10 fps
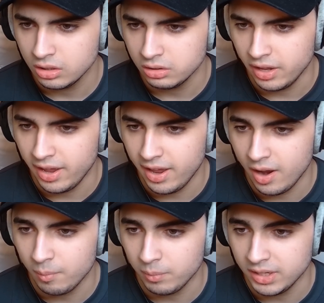
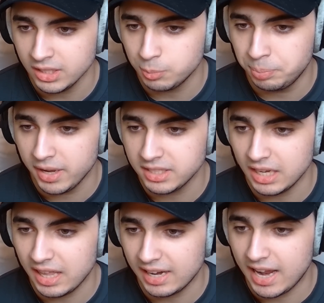Damn, he's pissed
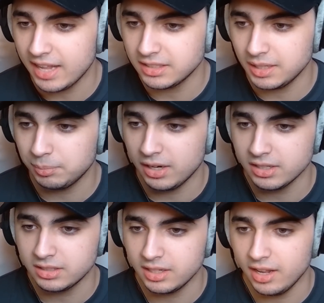at that guy that stepped on
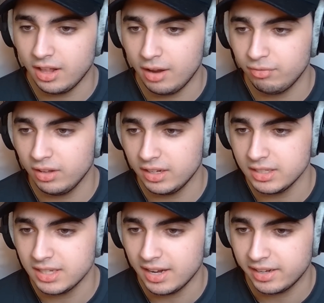his tail. I feel like
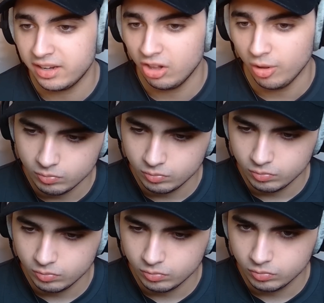he's gonna kill him.
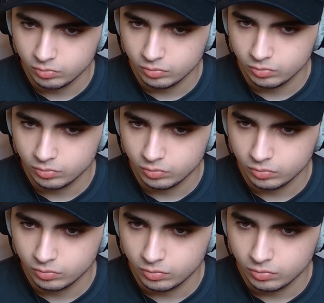The Sword of
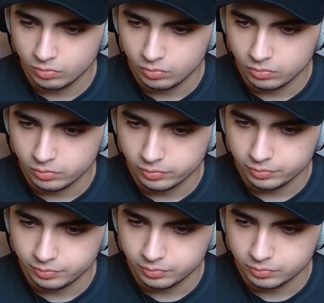Heroes!
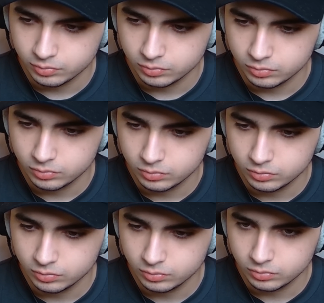Said to be so
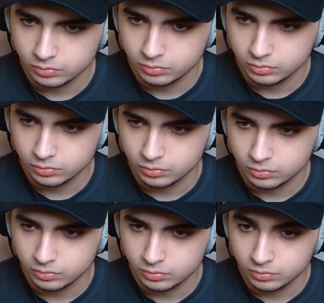sharp you can cut
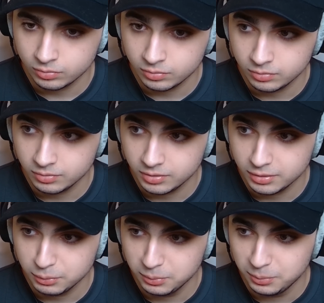yourself just by looking-
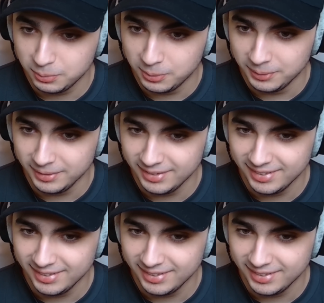Ow!